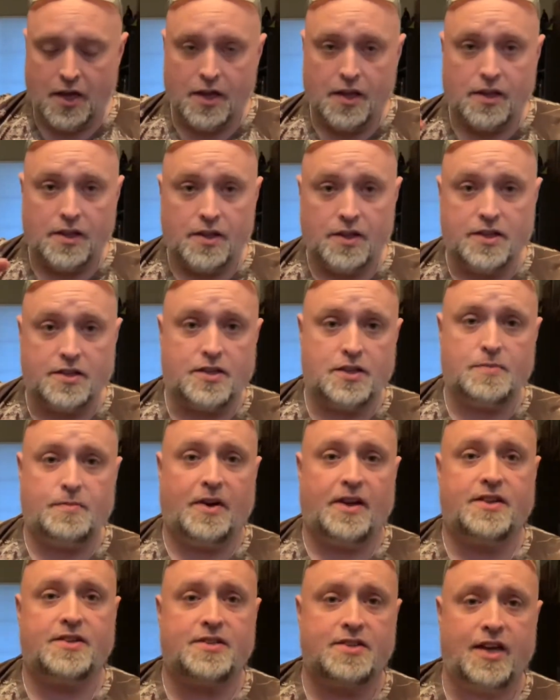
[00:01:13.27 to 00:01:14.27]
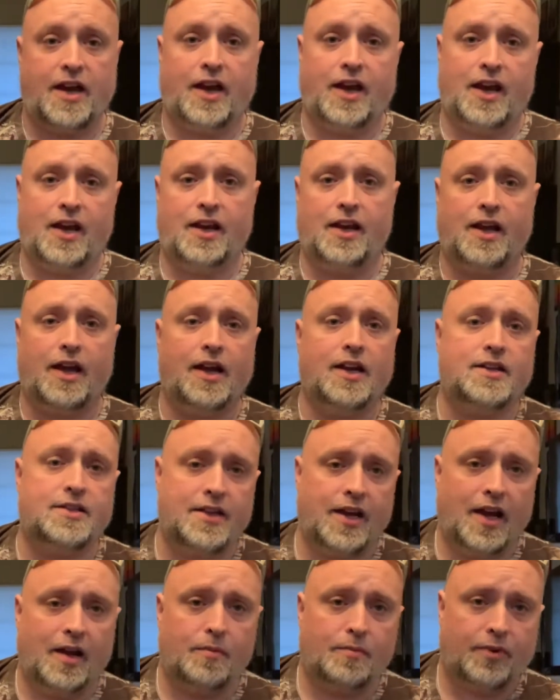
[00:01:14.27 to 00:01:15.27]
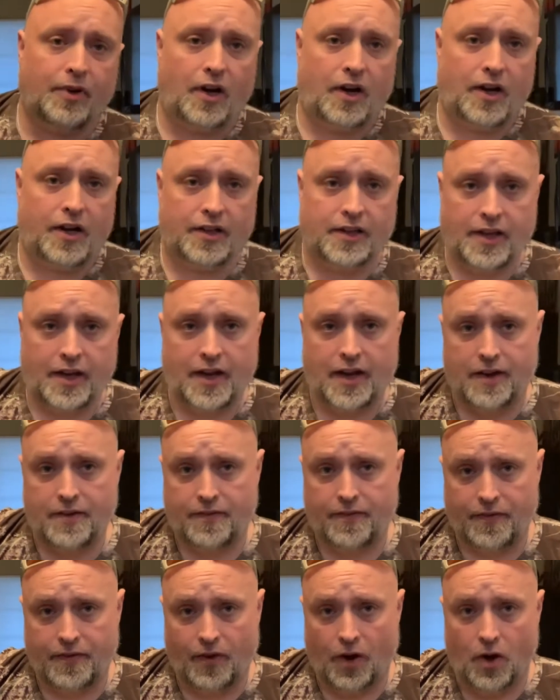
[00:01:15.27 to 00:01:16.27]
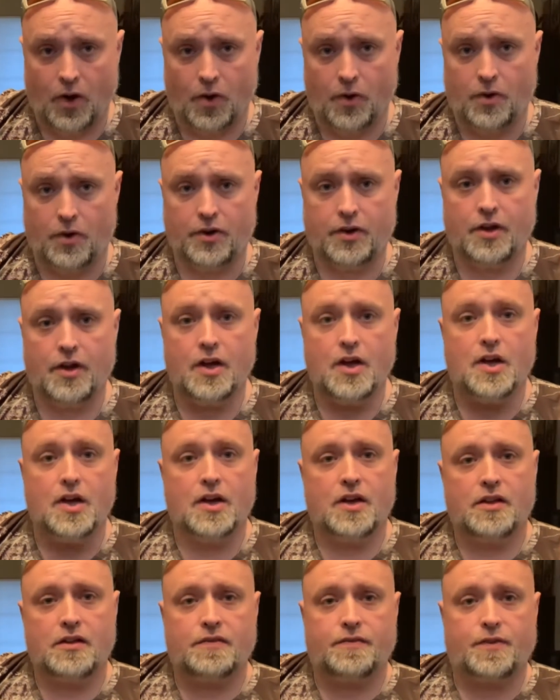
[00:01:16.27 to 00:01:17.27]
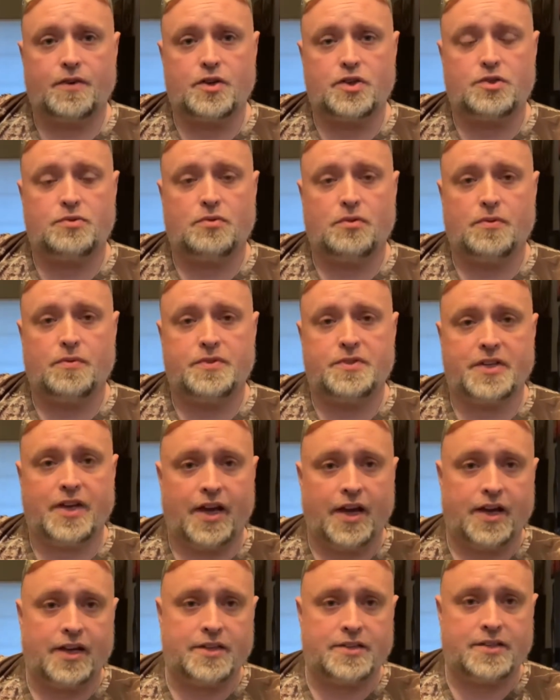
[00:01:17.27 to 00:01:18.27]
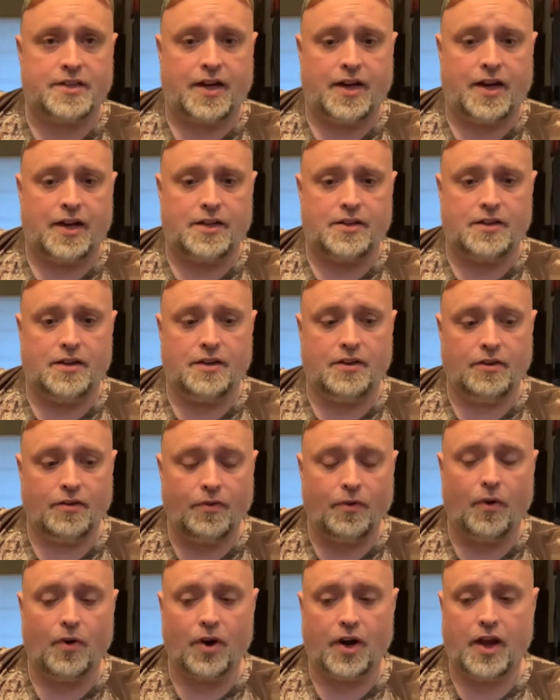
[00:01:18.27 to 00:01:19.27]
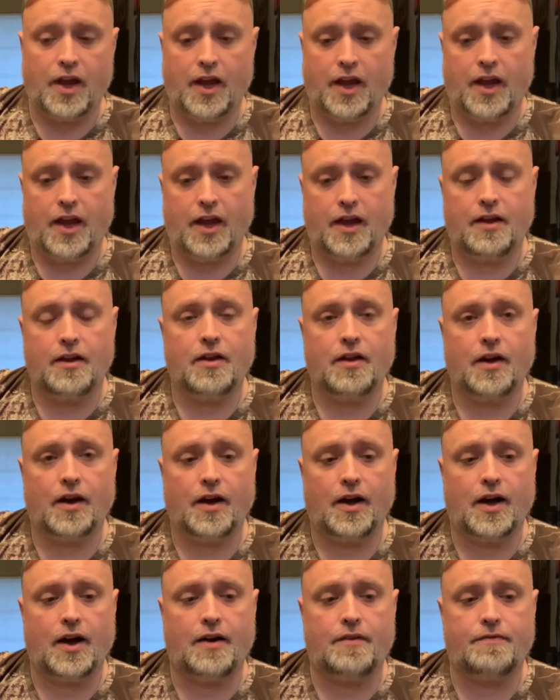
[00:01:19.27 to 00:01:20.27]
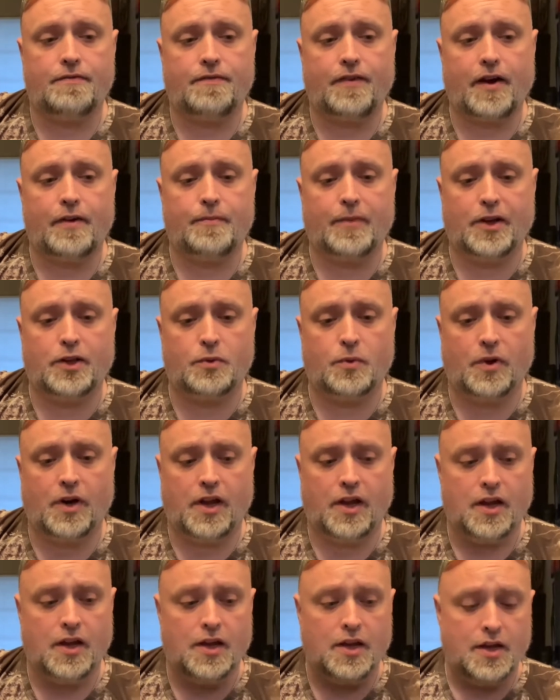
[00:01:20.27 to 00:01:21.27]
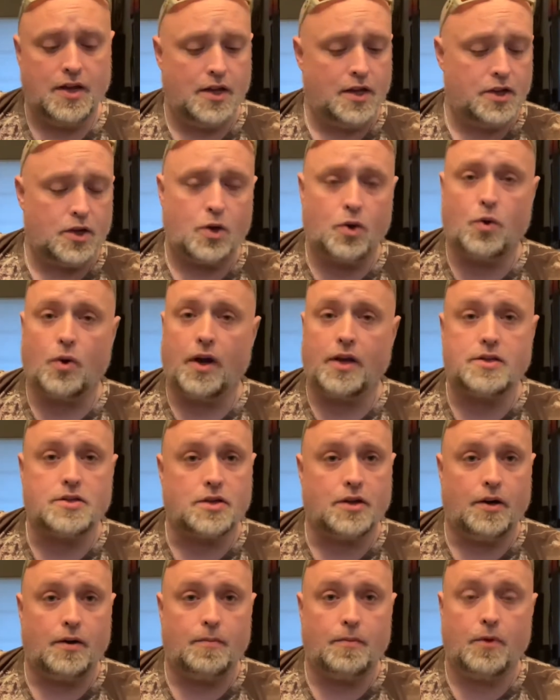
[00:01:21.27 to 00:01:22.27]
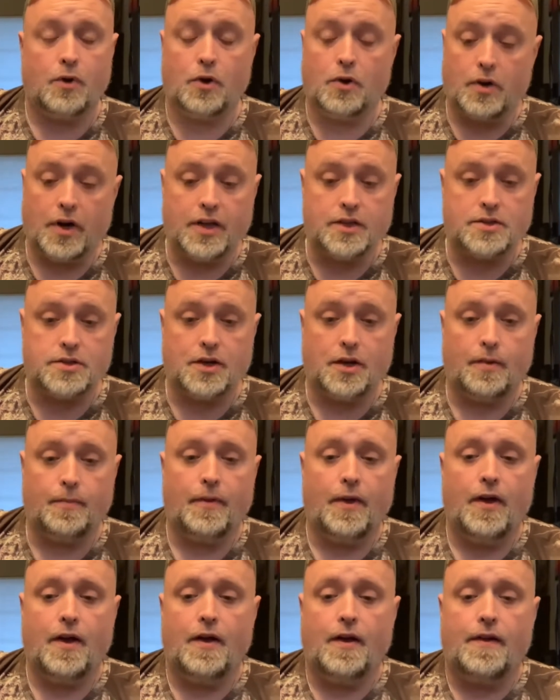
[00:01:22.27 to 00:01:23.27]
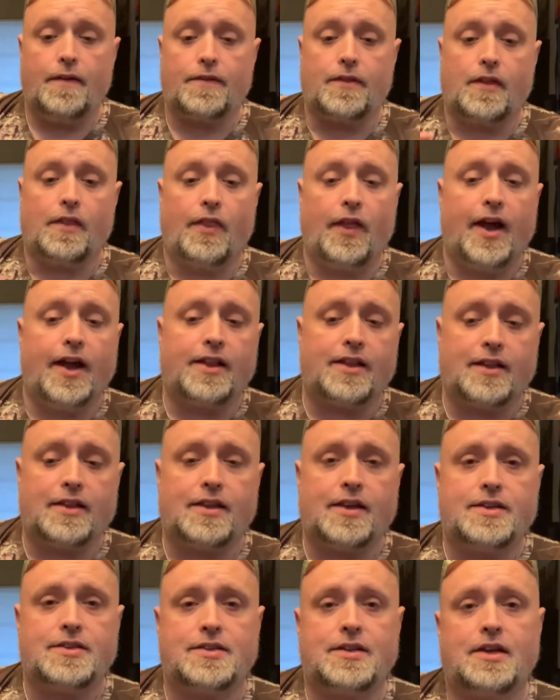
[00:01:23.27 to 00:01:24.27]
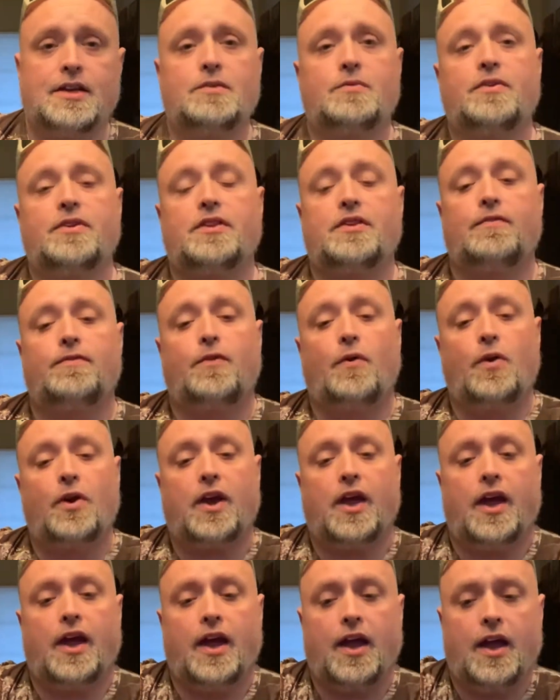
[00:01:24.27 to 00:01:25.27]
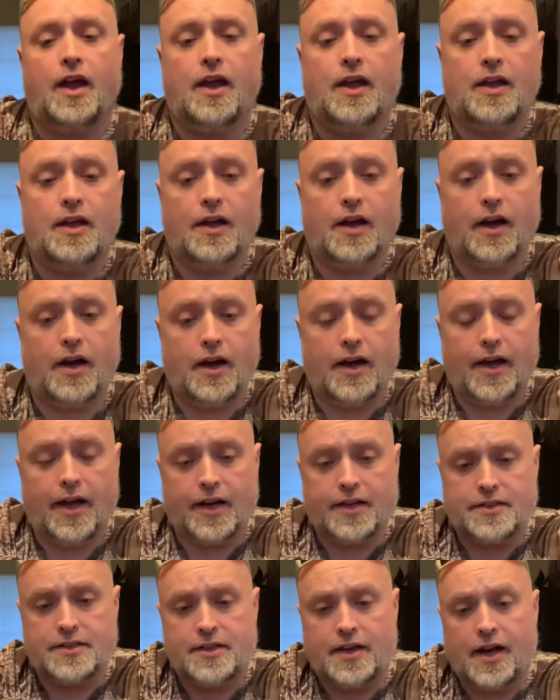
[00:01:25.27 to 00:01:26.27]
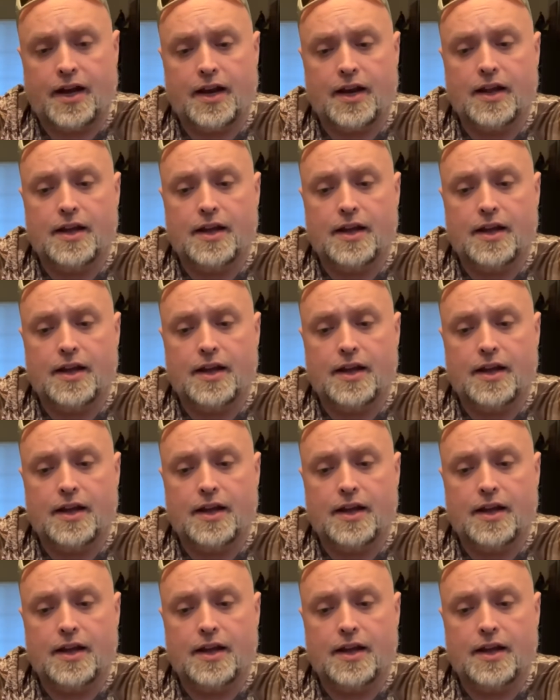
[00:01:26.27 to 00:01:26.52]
this is my second ATN product that I've owned. The first one was the X-Sight 4K 5x20. Great scope, great scope. The light that they send with the 4K X-Sight